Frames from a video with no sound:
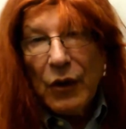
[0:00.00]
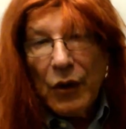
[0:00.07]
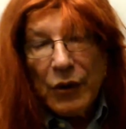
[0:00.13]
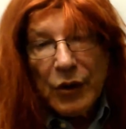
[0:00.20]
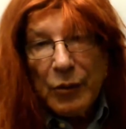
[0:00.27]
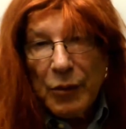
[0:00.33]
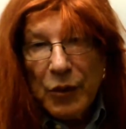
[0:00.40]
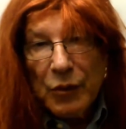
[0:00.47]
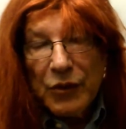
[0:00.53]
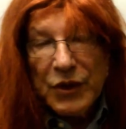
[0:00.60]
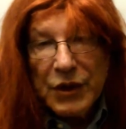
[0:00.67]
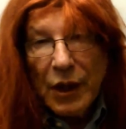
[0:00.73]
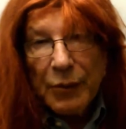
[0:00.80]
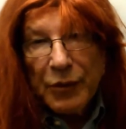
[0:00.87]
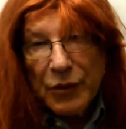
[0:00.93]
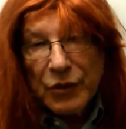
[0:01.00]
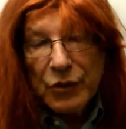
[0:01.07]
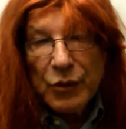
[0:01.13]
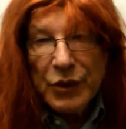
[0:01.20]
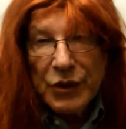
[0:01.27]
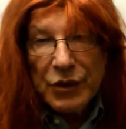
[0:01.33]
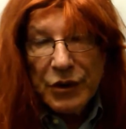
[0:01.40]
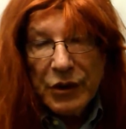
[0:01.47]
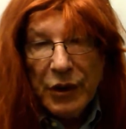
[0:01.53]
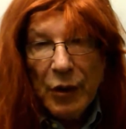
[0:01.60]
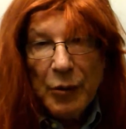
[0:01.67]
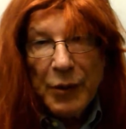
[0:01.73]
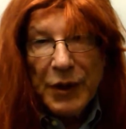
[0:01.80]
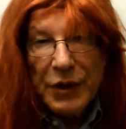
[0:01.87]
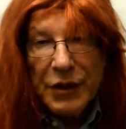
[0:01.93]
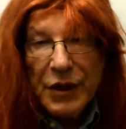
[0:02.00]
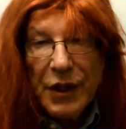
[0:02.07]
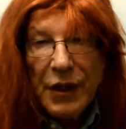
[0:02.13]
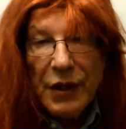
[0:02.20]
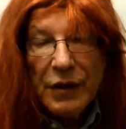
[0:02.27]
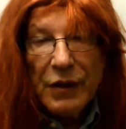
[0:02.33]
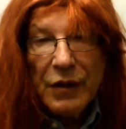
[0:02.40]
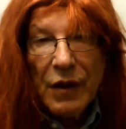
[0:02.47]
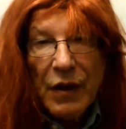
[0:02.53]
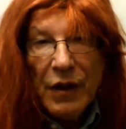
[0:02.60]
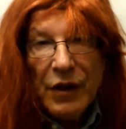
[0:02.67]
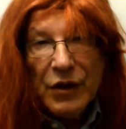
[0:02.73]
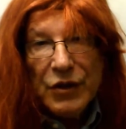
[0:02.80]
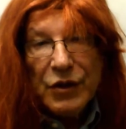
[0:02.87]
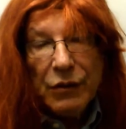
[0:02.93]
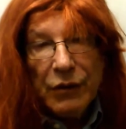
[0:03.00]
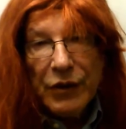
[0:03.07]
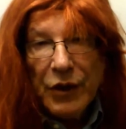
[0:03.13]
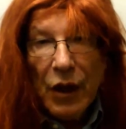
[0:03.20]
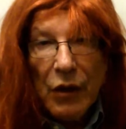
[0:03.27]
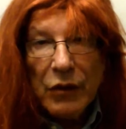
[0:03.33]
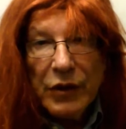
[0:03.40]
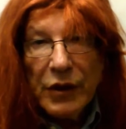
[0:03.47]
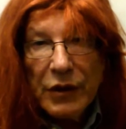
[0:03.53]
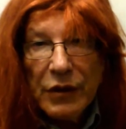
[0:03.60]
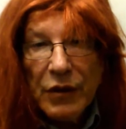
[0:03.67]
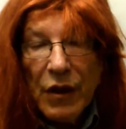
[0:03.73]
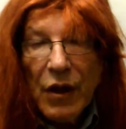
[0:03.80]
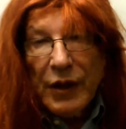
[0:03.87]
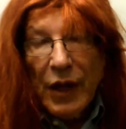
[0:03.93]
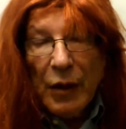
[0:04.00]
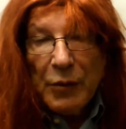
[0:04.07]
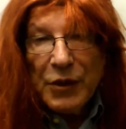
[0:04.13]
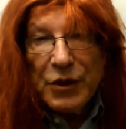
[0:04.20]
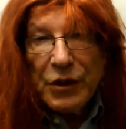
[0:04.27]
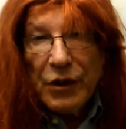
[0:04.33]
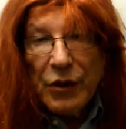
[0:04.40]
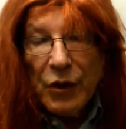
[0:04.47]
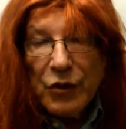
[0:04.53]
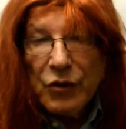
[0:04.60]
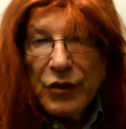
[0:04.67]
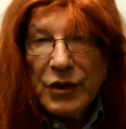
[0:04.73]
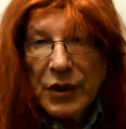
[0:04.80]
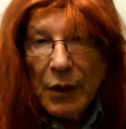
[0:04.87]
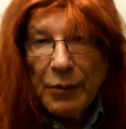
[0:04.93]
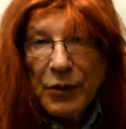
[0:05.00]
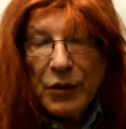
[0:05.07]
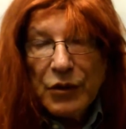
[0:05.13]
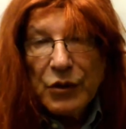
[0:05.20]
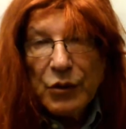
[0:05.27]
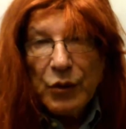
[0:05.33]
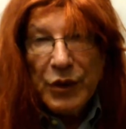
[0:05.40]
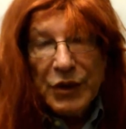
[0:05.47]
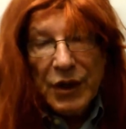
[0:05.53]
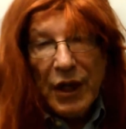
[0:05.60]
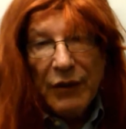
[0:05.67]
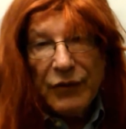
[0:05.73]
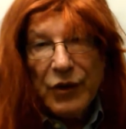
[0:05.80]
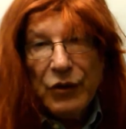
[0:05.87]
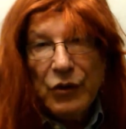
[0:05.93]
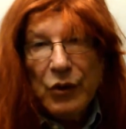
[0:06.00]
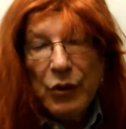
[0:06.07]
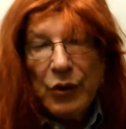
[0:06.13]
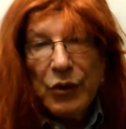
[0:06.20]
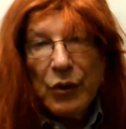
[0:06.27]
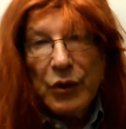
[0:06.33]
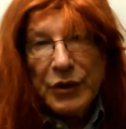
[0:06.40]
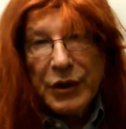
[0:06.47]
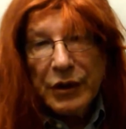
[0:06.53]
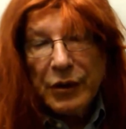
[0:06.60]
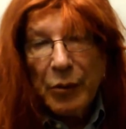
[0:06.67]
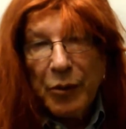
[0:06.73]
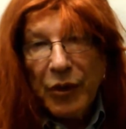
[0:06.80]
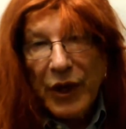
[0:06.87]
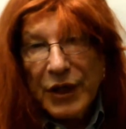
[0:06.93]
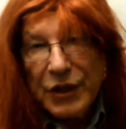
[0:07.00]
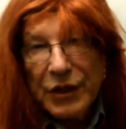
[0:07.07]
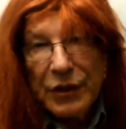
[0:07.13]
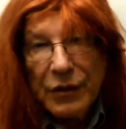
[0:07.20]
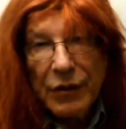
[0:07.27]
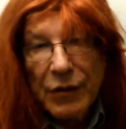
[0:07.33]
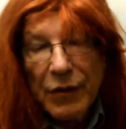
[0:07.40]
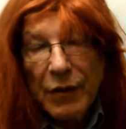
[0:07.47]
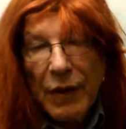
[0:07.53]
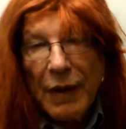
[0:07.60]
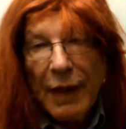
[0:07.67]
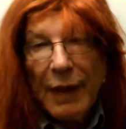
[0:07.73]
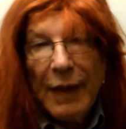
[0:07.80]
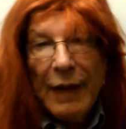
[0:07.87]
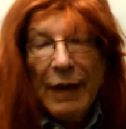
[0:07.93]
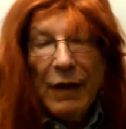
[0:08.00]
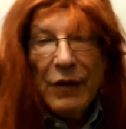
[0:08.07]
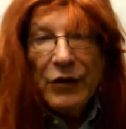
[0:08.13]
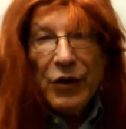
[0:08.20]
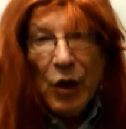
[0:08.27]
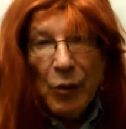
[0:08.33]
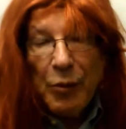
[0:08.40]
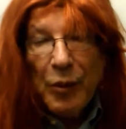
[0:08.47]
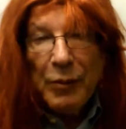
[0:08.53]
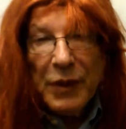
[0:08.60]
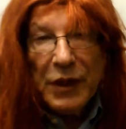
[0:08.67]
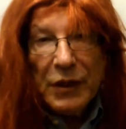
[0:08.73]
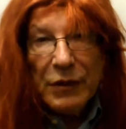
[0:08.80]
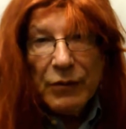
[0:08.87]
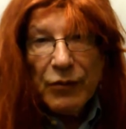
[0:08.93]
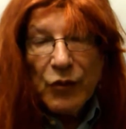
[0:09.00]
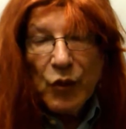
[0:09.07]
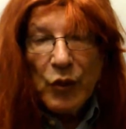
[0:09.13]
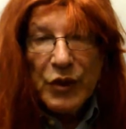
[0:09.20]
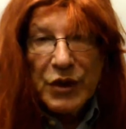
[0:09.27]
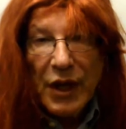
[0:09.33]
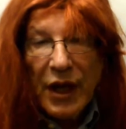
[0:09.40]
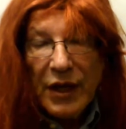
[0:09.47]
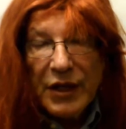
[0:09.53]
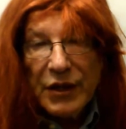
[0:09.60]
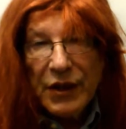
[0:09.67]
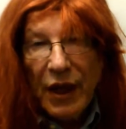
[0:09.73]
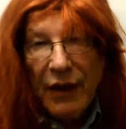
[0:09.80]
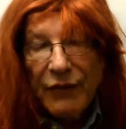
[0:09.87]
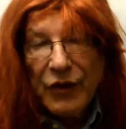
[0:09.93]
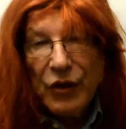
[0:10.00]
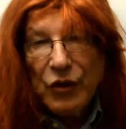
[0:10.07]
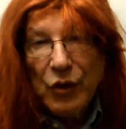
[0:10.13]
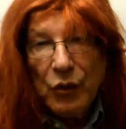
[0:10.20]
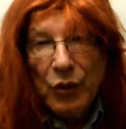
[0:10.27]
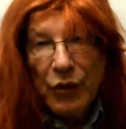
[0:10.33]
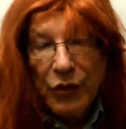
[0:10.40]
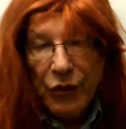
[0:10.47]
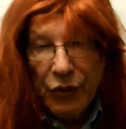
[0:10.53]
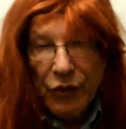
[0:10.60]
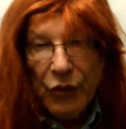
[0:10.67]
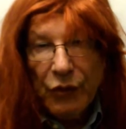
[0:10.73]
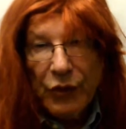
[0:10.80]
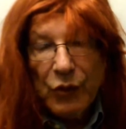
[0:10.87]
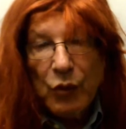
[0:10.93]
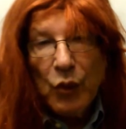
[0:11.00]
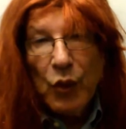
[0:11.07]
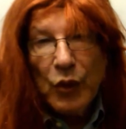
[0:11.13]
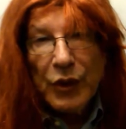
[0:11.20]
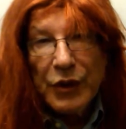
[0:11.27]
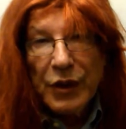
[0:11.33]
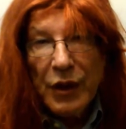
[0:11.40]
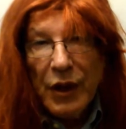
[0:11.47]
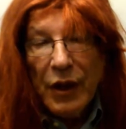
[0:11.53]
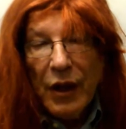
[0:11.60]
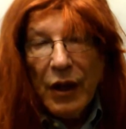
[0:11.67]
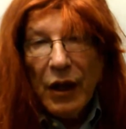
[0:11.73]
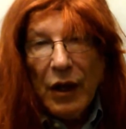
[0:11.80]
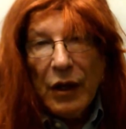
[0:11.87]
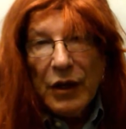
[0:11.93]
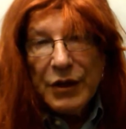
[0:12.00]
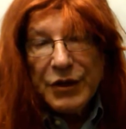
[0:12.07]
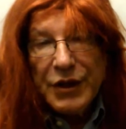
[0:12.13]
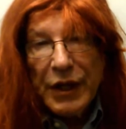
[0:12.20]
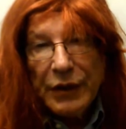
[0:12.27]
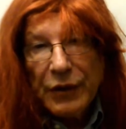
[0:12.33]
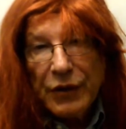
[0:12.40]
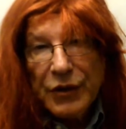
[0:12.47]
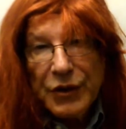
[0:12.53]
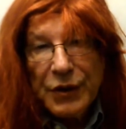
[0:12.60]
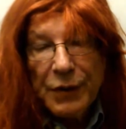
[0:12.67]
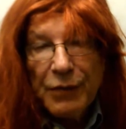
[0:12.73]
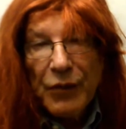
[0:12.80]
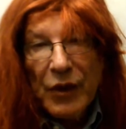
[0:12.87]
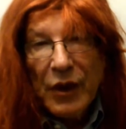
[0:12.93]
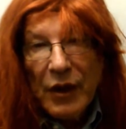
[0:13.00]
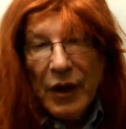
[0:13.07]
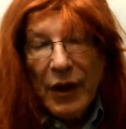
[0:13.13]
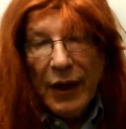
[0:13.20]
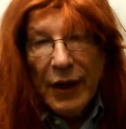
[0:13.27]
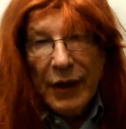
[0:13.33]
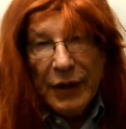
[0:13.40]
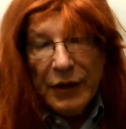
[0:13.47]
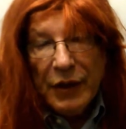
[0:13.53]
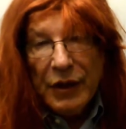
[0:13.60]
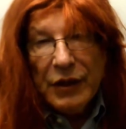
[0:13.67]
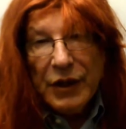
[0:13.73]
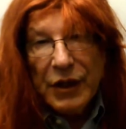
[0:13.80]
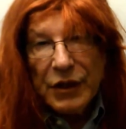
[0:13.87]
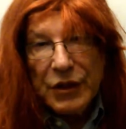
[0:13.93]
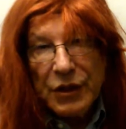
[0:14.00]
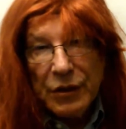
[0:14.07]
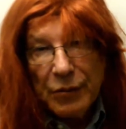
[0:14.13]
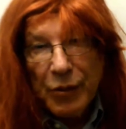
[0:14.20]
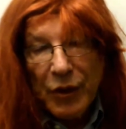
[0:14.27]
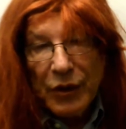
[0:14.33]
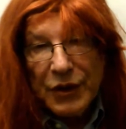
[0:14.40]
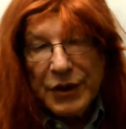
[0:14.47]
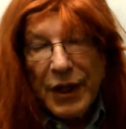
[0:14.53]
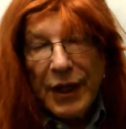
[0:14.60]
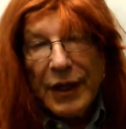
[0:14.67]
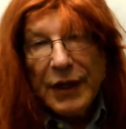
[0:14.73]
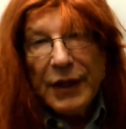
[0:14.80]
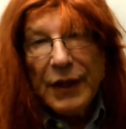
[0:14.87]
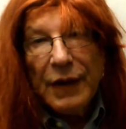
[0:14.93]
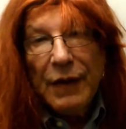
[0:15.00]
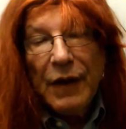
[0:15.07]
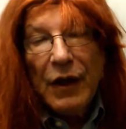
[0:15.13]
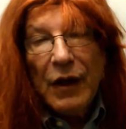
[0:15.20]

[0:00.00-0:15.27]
are the mu receptors, which the opiates hit, serotonin, damage to those receptors which have to do with causing depression, dopamine, which have to do with the reward centers, and addiction per se.